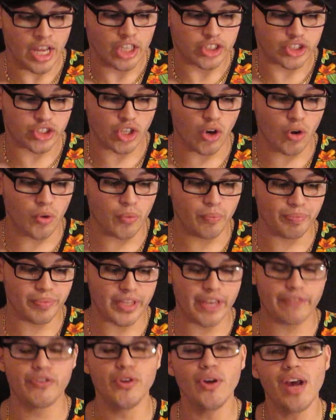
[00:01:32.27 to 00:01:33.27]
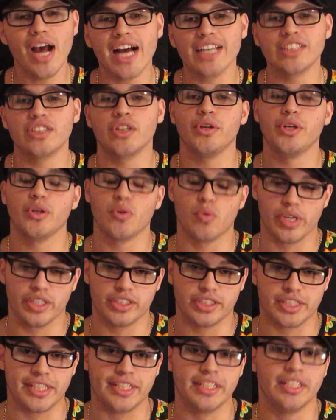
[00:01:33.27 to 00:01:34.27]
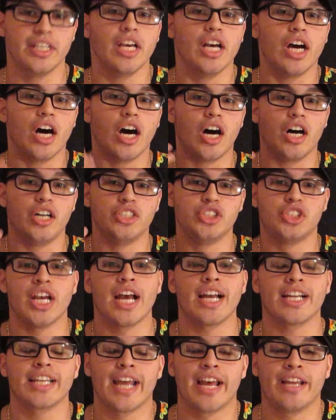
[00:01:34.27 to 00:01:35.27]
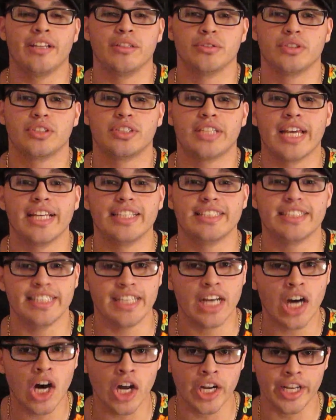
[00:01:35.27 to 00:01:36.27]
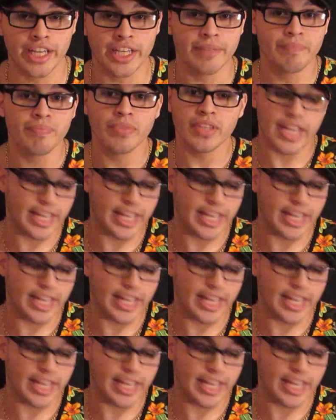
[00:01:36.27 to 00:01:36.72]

So, if you guys know your whiskey, Jack Daniels Tennessee Honey,